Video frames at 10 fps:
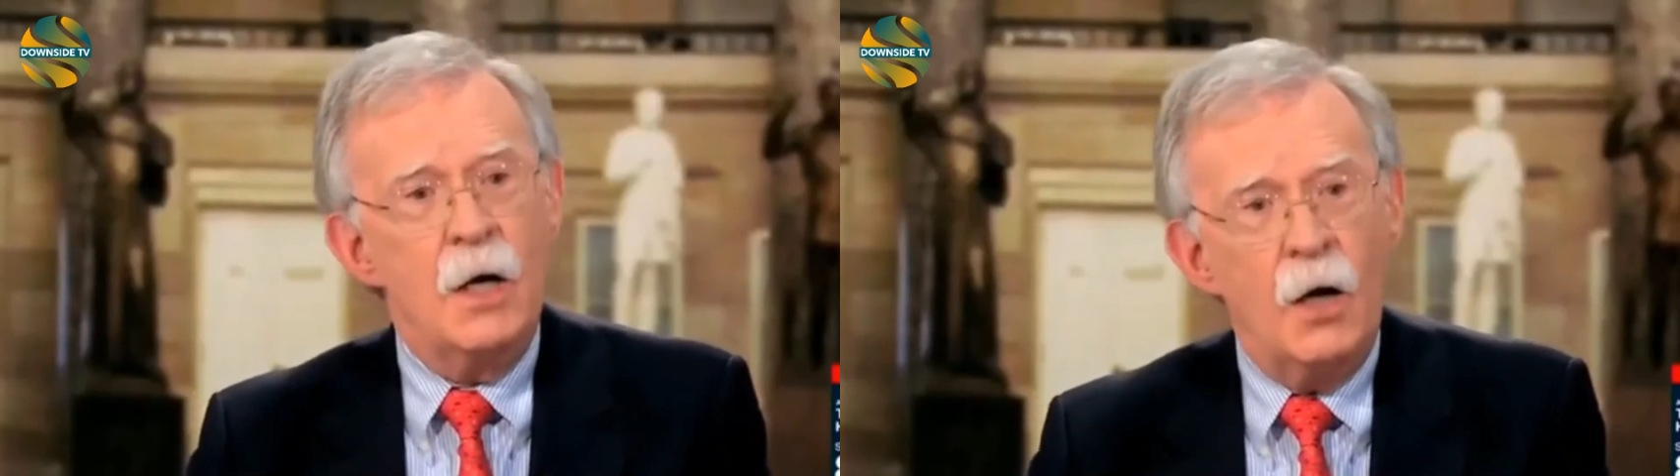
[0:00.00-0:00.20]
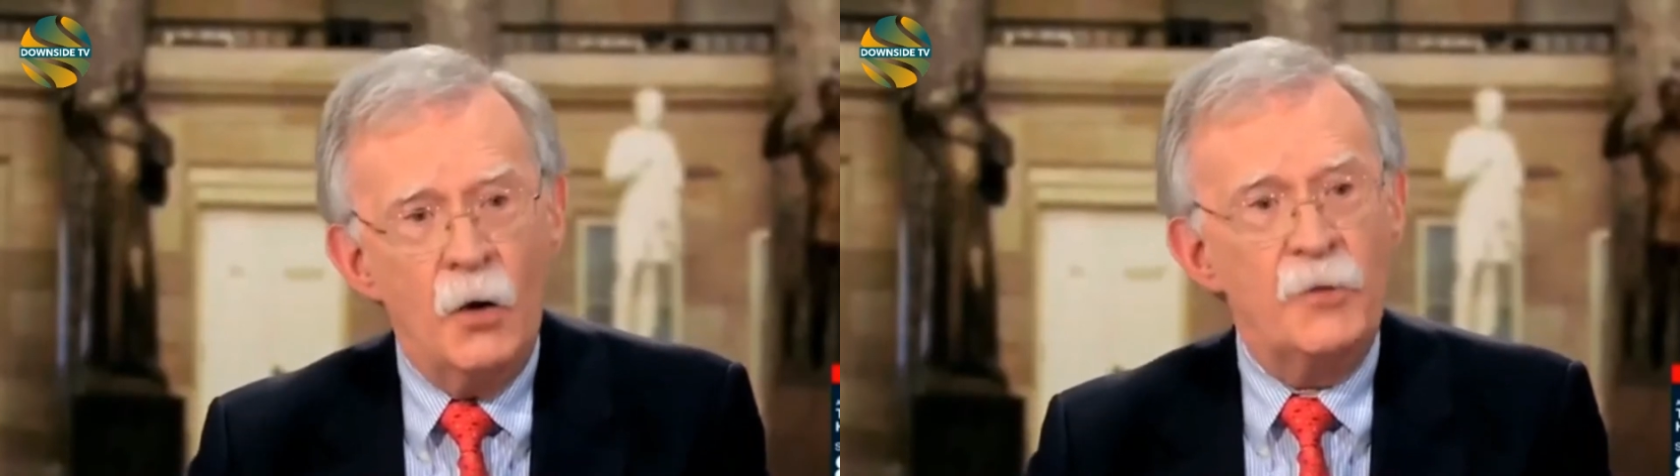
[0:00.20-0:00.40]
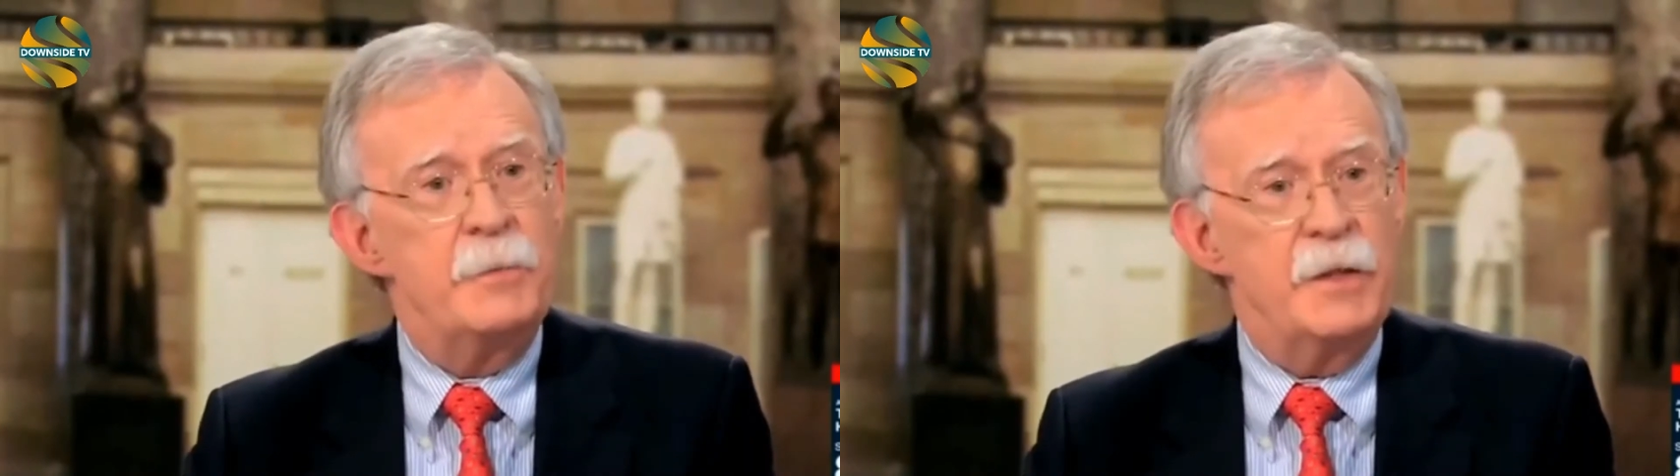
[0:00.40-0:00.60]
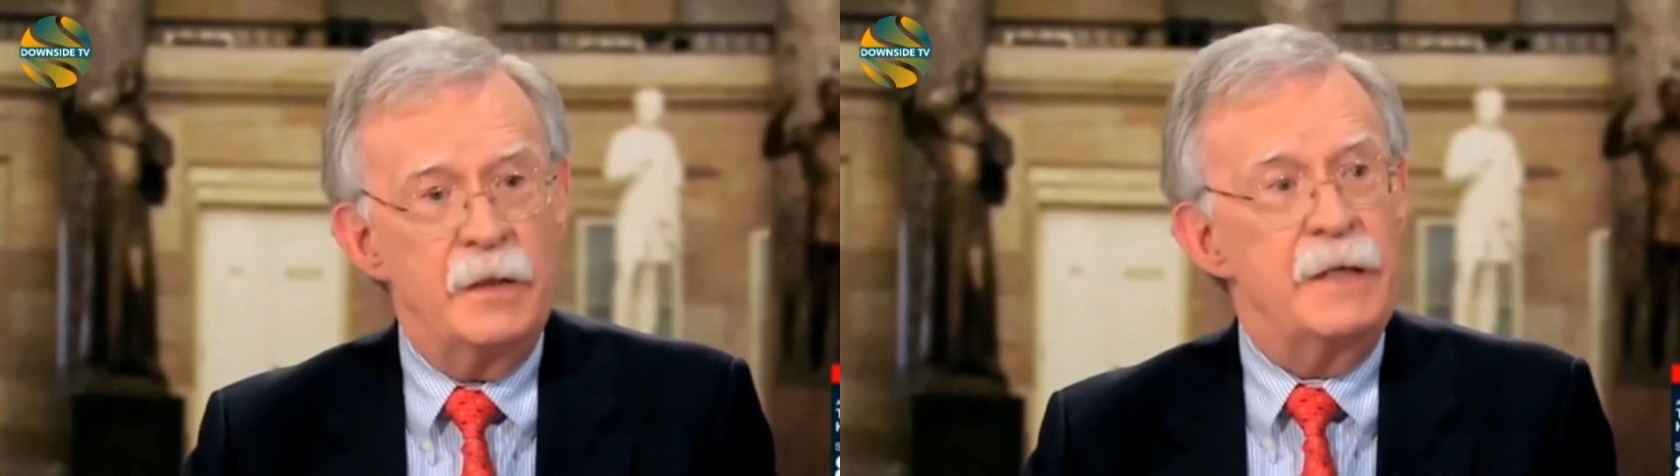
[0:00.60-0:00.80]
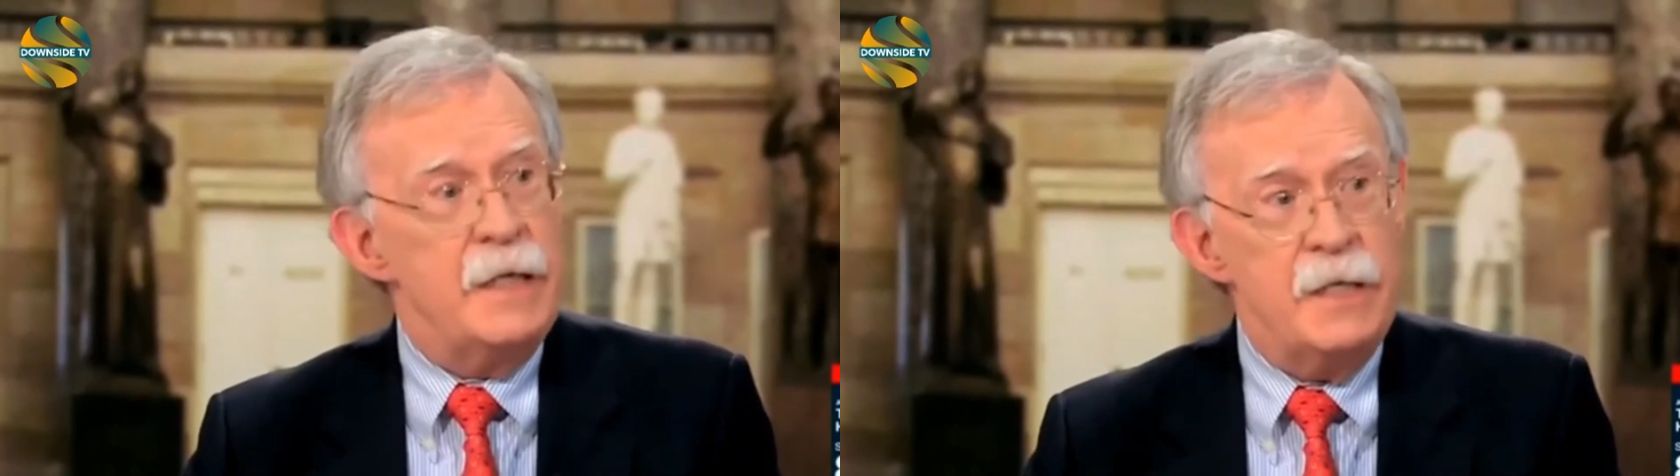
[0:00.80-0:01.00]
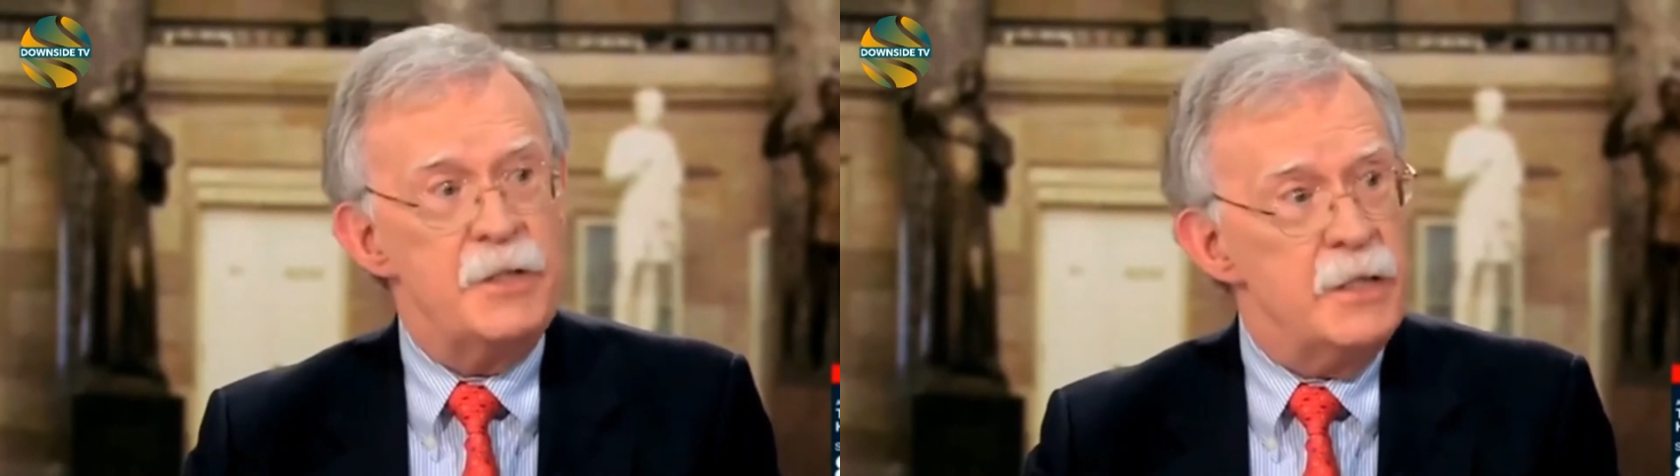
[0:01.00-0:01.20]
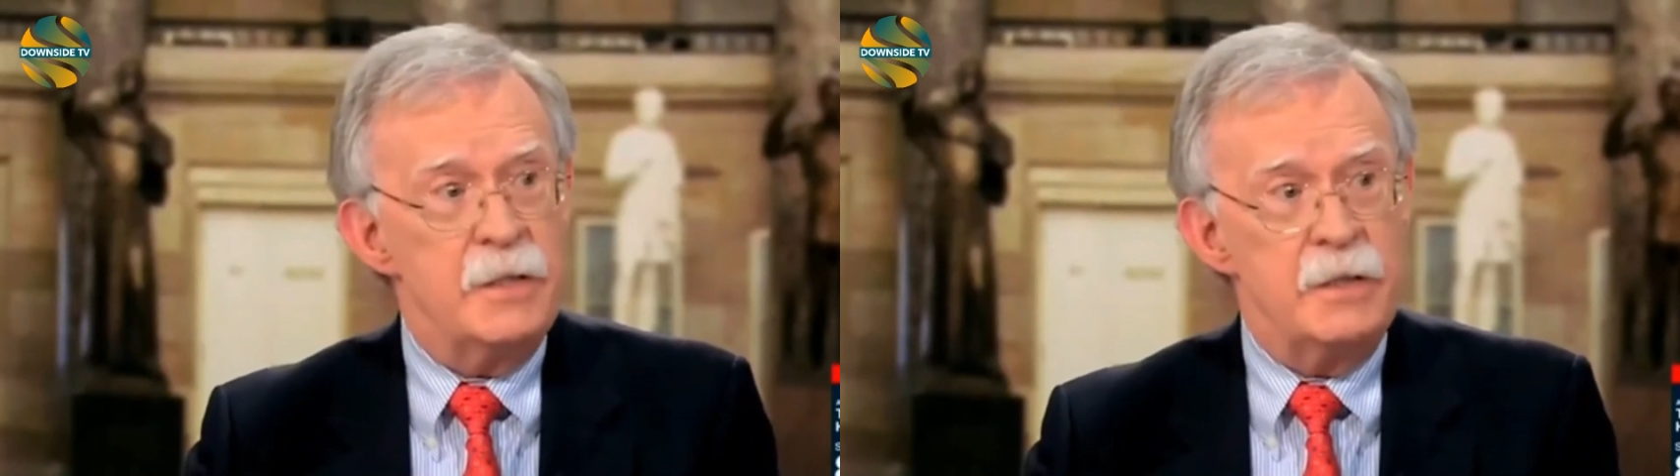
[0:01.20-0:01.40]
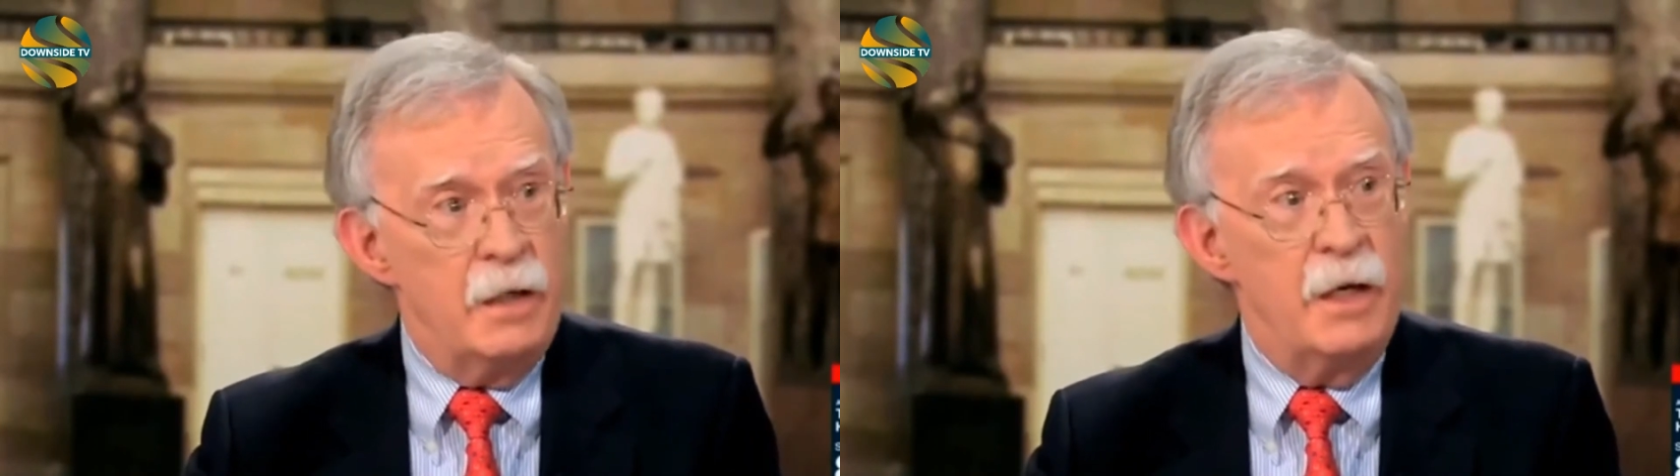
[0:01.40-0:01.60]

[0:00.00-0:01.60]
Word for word: Ultimately, he did